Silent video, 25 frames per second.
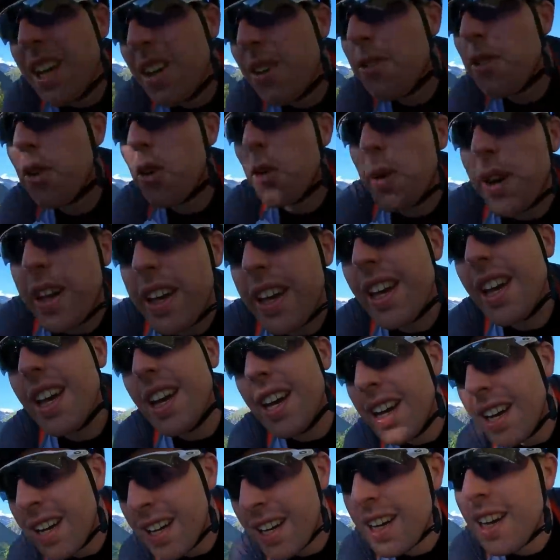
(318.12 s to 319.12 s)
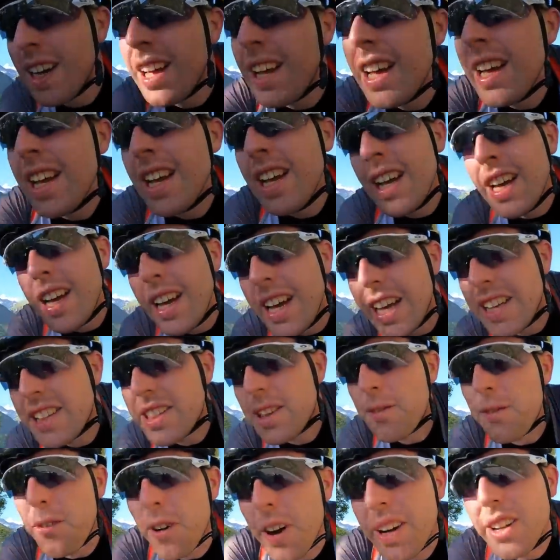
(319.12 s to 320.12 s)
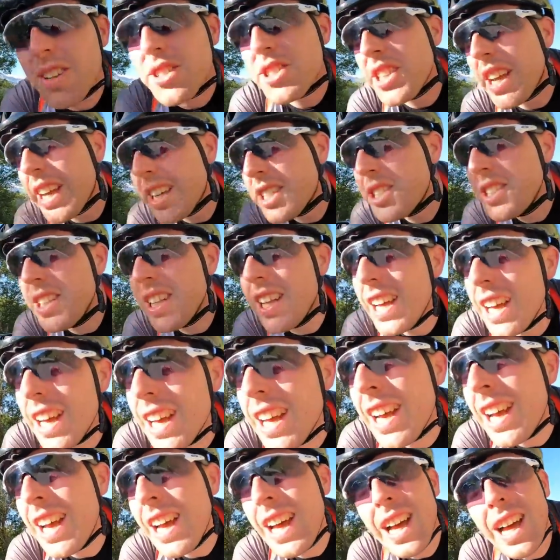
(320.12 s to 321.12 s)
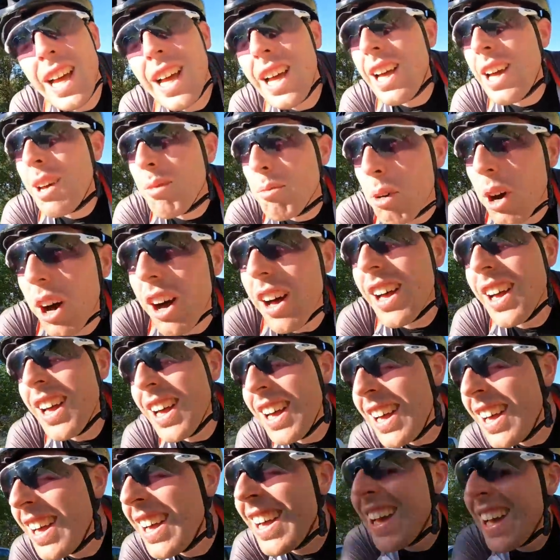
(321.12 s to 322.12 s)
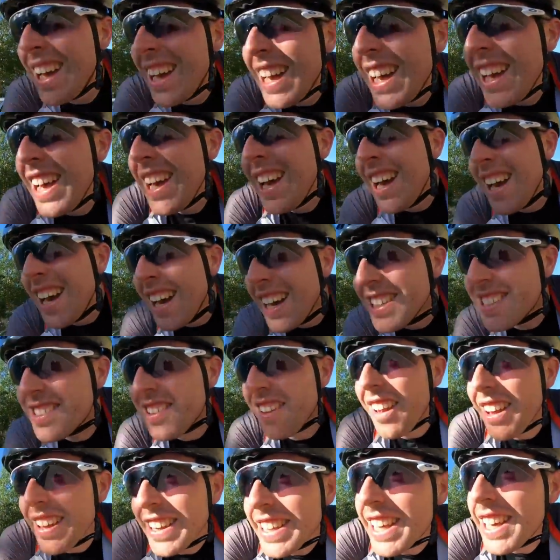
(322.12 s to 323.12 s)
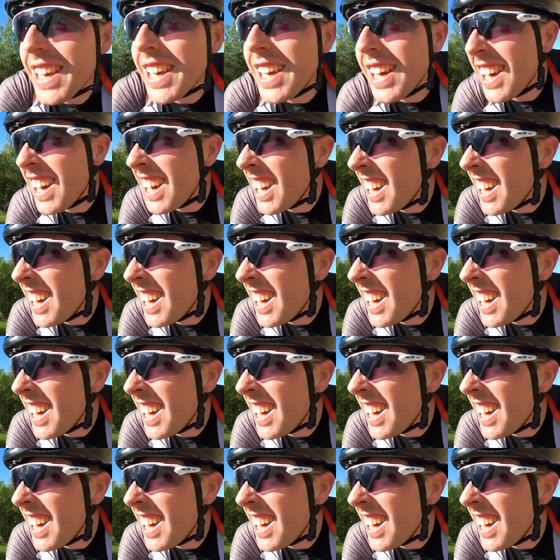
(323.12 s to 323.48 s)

before we hit the final section but it's like